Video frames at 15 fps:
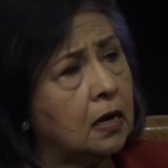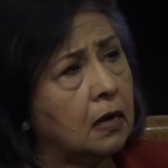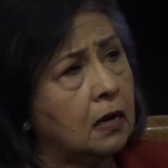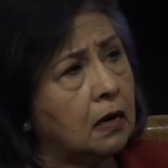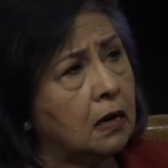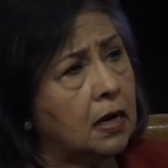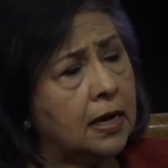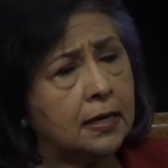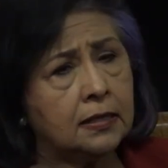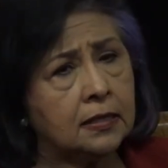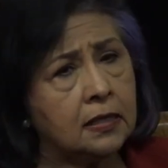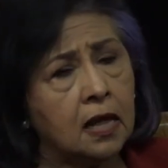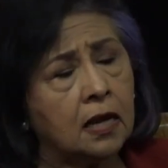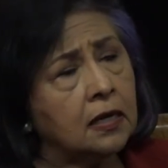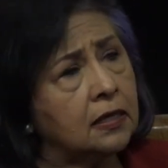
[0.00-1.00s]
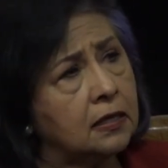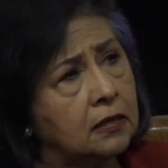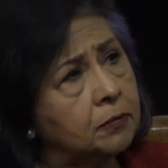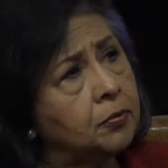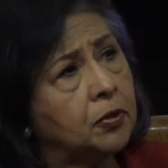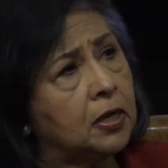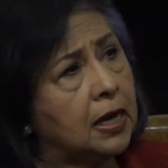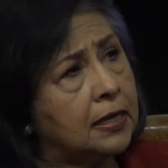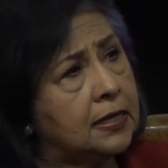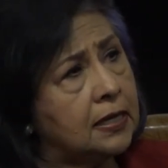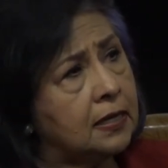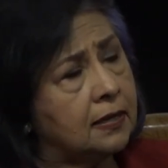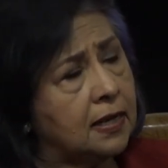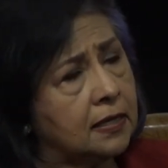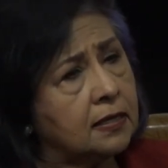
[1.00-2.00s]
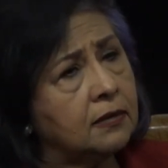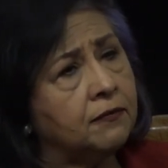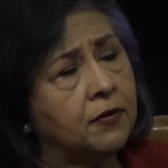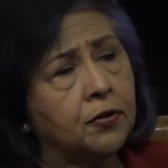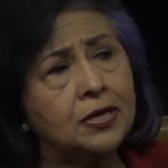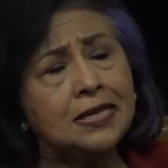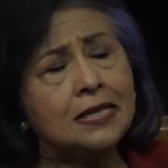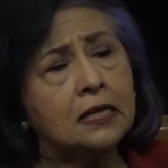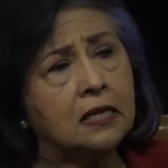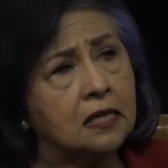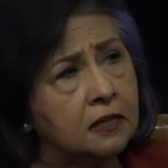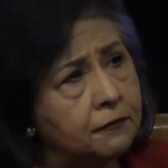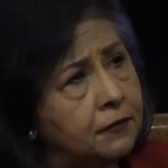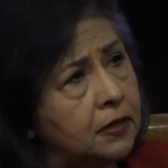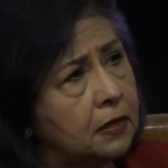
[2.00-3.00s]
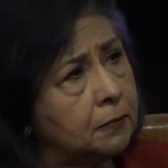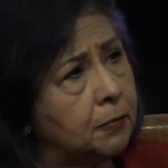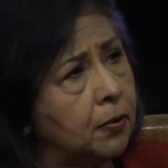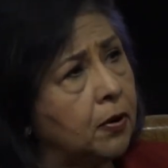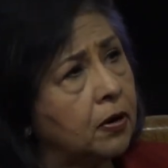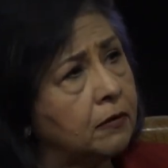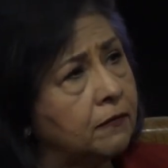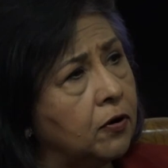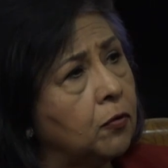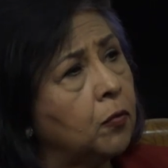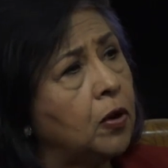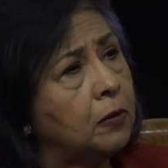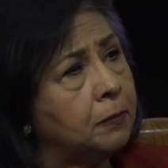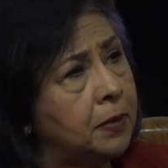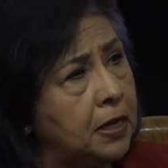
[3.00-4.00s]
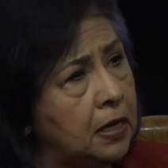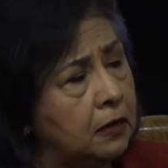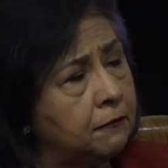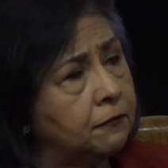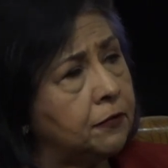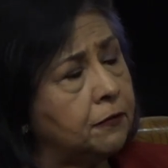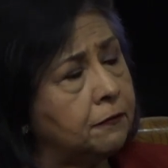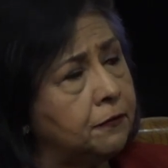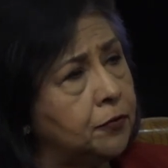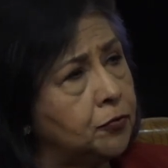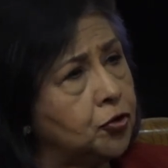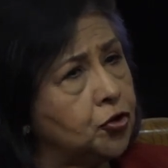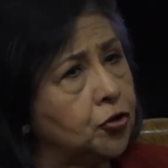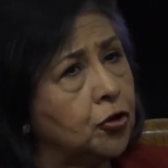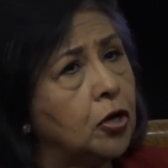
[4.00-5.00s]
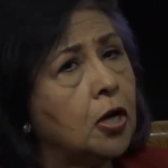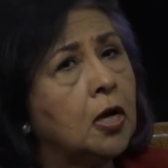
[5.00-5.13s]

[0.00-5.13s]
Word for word: Uh, and it's not a liberal idea. That's a very significant part of our well-being for the future.